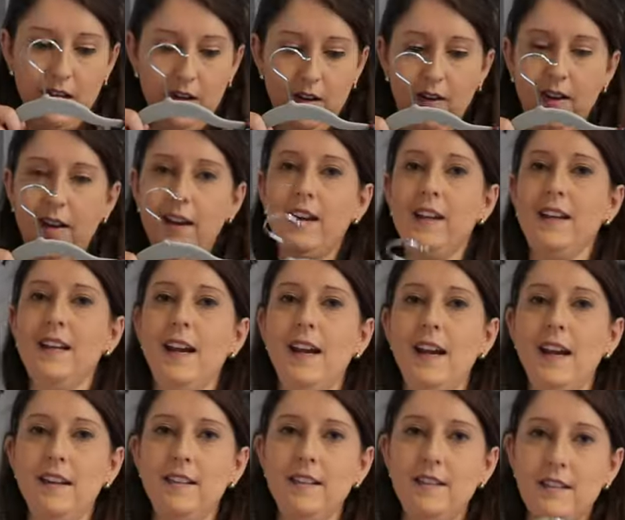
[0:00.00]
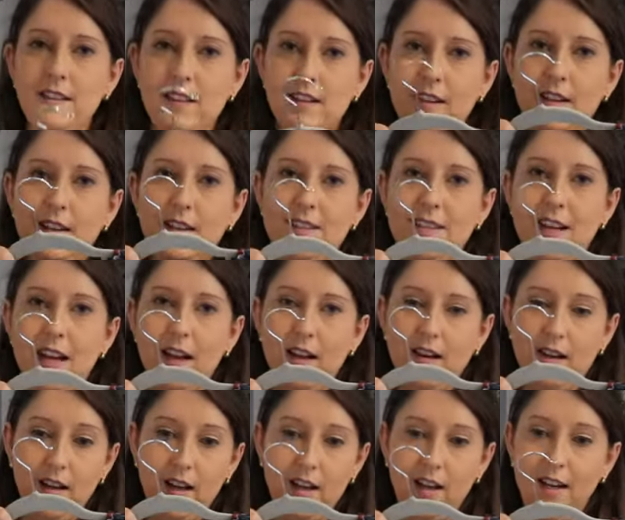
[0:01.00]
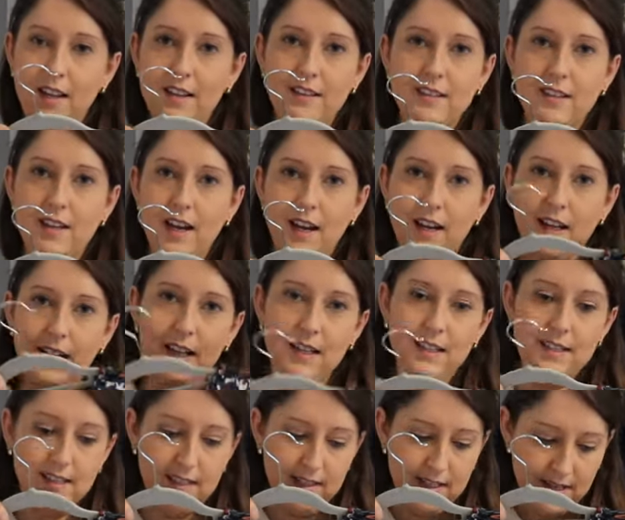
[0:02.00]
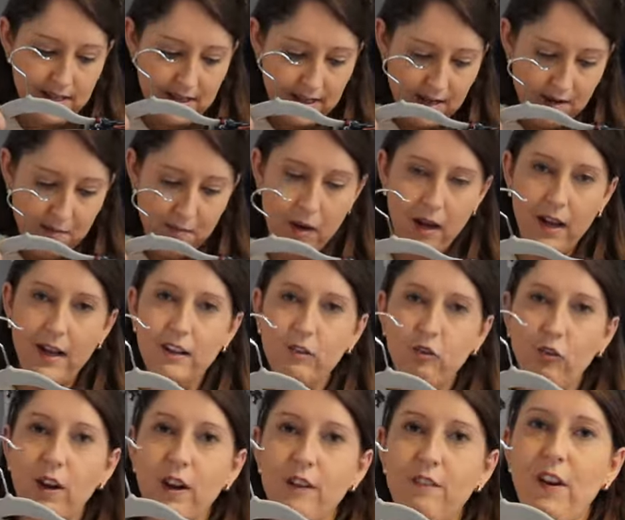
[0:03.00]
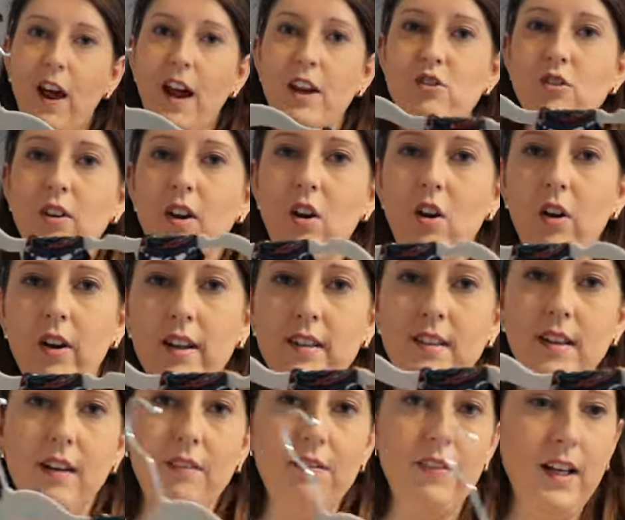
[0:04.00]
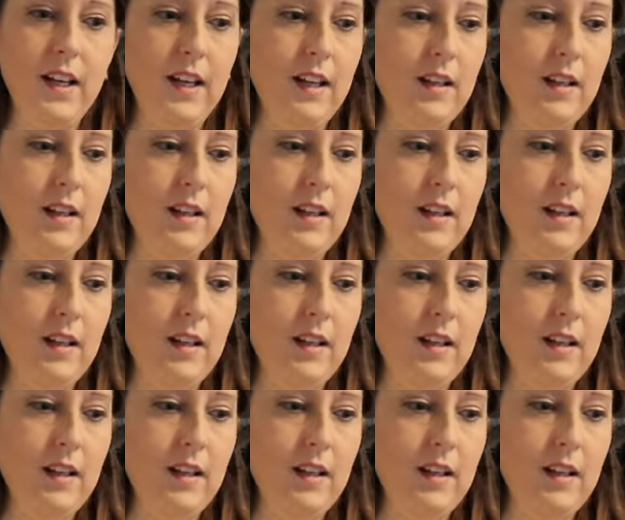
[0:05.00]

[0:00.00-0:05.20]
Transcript: know, years, like at least a decade, but it's really flattering on, it's a lovely